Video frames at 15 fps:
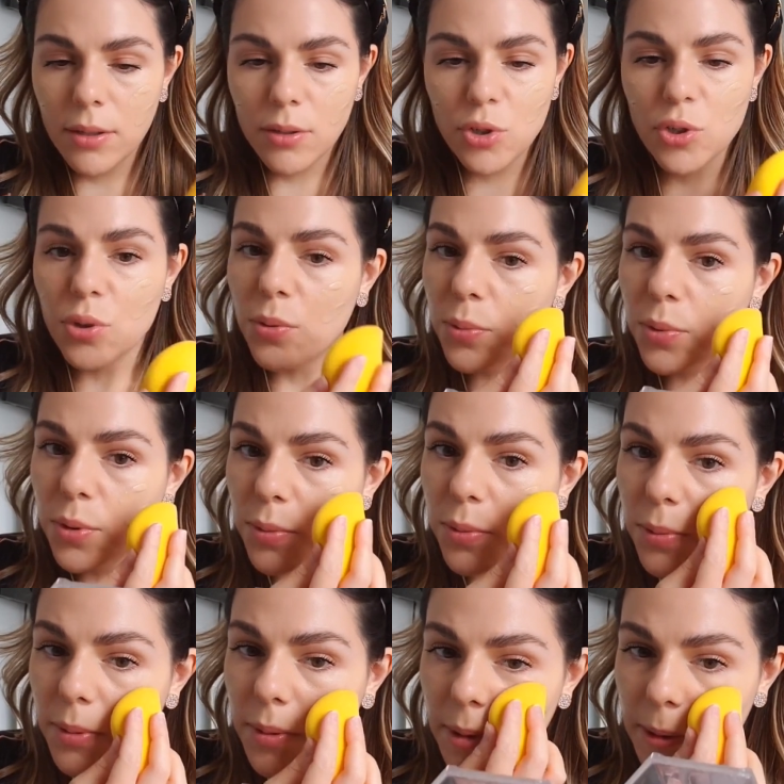show you
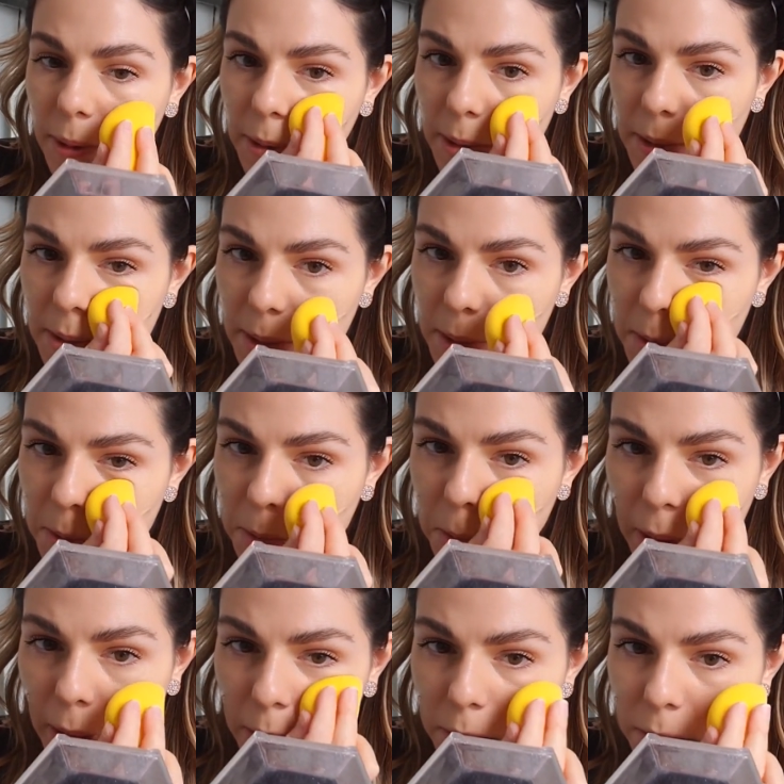this as
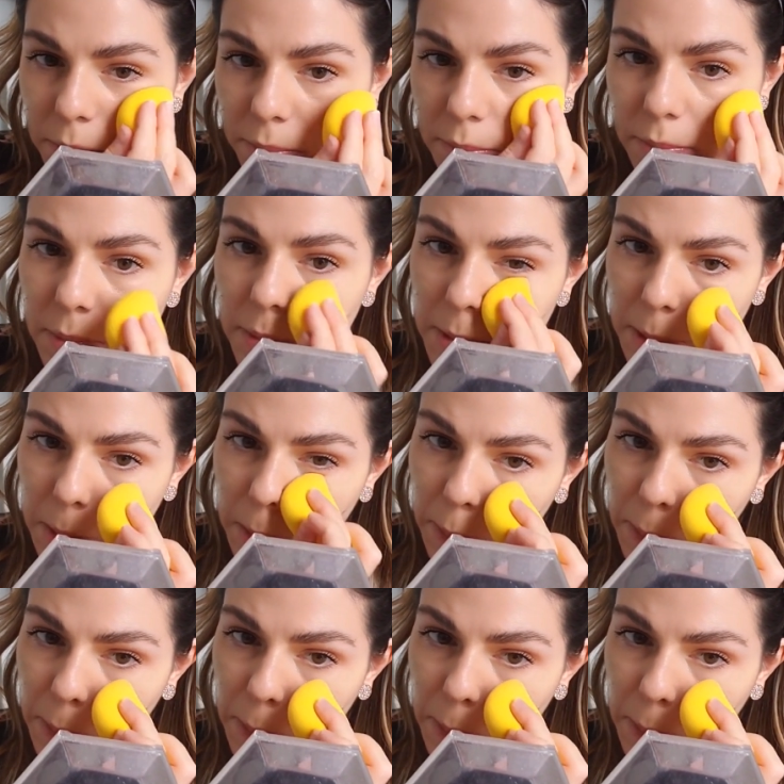well. So